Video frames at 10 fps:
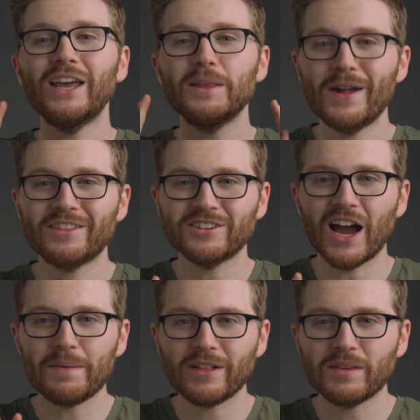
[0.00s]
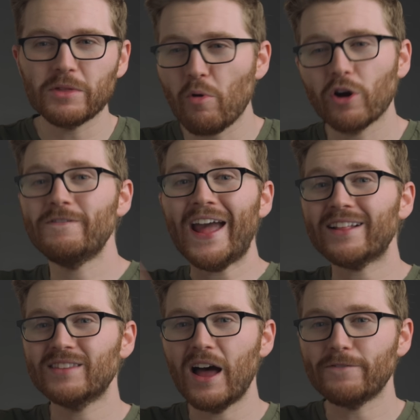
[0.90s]
at the bits to talk about some of the more
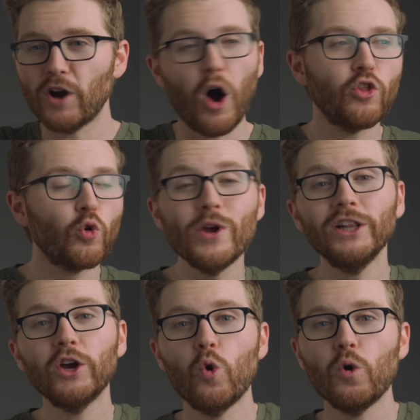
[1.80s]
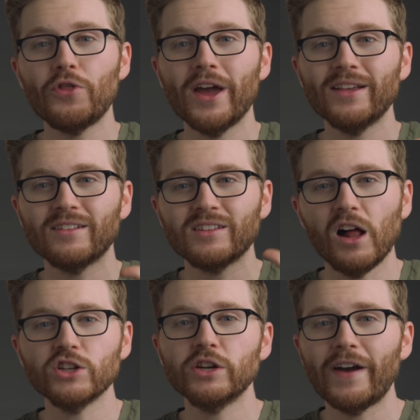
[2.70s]
advanced stuff and all the really cool things that
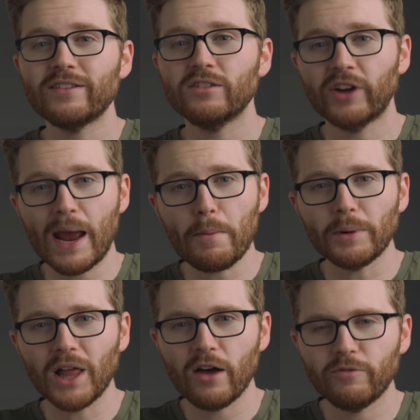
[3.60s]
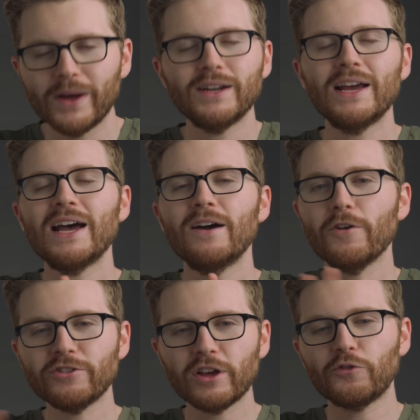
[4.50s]
Synology devices are capable of, but
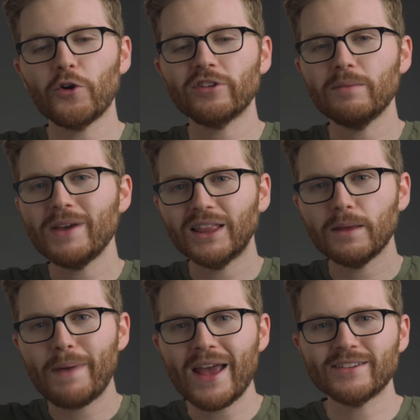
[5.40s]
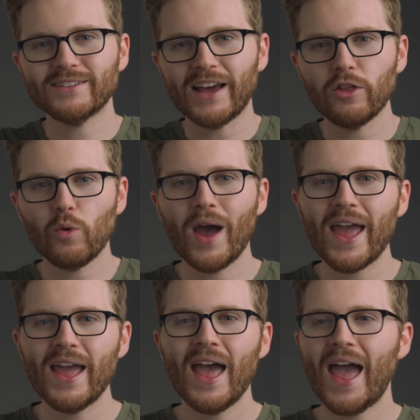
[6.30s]
First things first, let me get the basics out of the
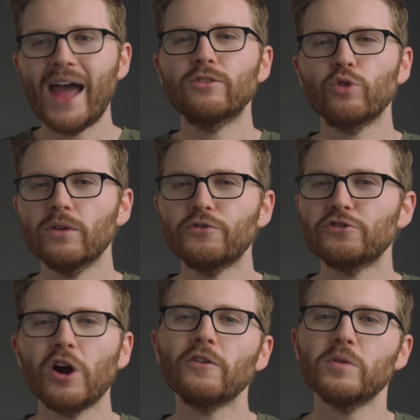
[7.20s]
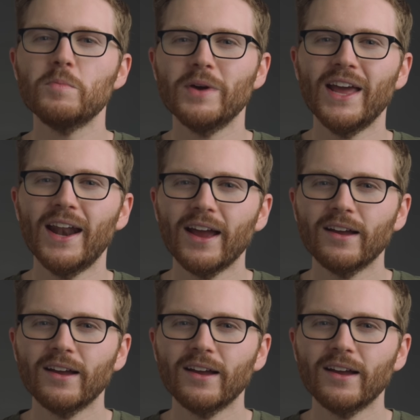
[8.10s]
way and sort of start from the beginning.